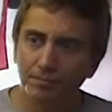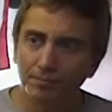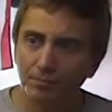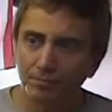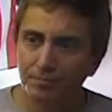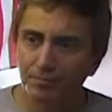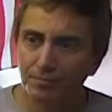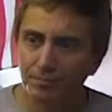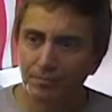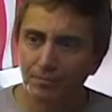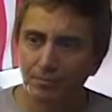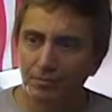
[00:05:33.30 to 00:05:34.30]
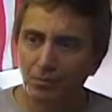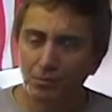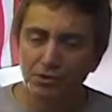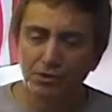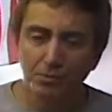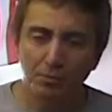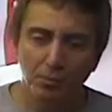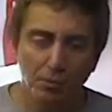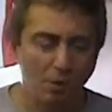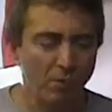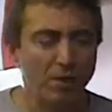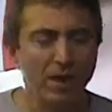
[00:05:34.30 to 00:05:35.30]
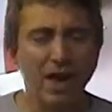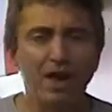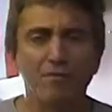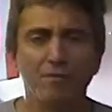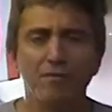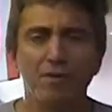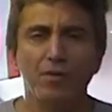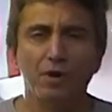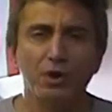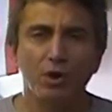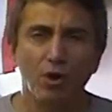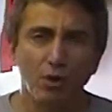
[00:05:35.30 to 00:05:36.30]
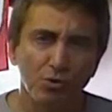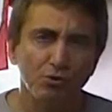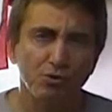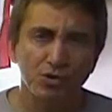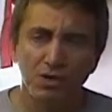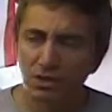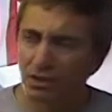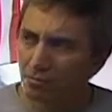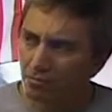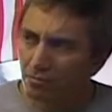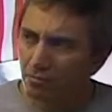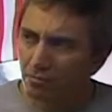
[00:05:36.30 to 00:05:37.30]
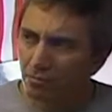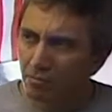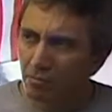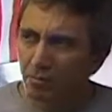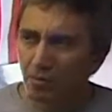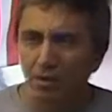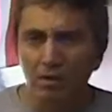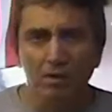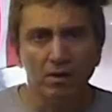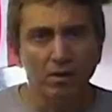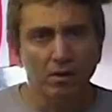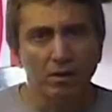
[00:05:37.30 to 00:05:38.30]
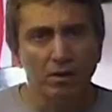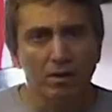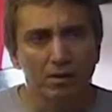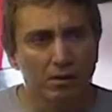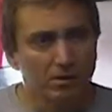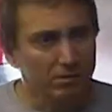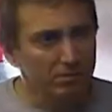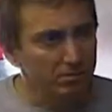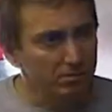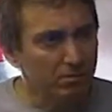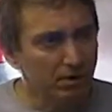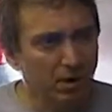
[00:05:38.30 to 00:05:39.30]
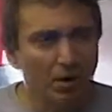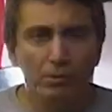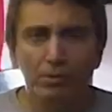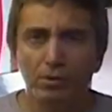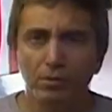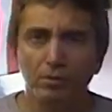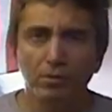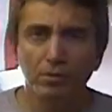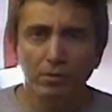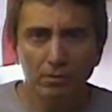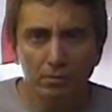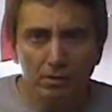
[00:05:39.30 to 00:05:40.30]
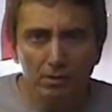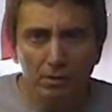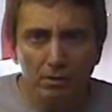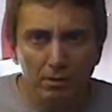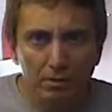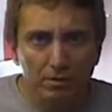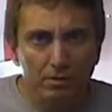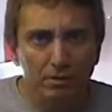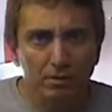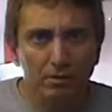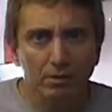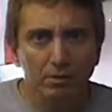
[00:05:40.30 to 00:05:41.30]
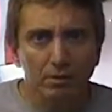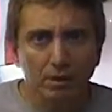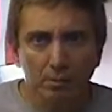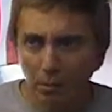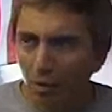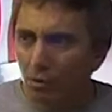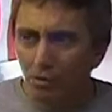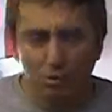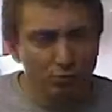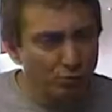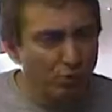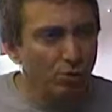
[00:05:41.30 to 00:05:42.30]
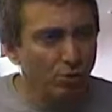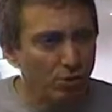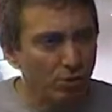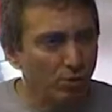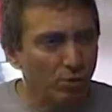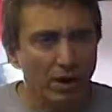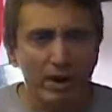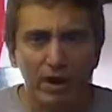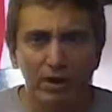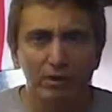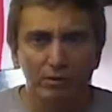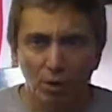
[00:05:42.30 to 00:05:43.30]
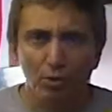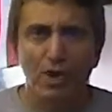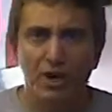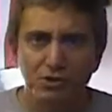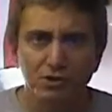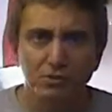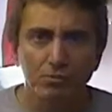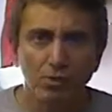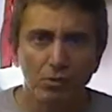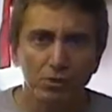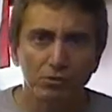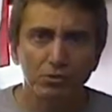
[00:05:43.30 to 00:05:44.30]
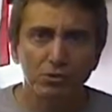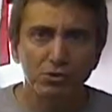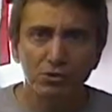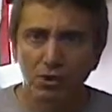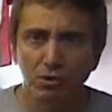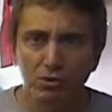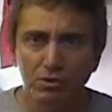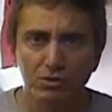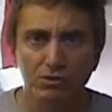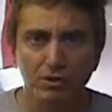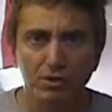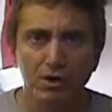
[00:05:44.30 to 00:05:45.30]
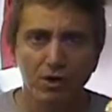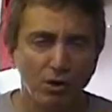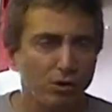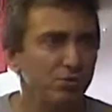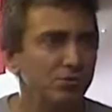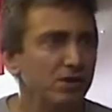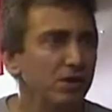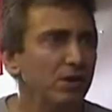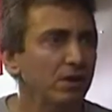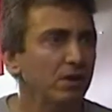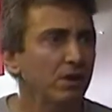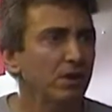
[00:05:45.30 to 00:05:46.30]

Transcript: What is the point? What's the point? Well, we have a very cozy, uh, humble ab uh, abode or, or, or location where we do the show. is is very cozy,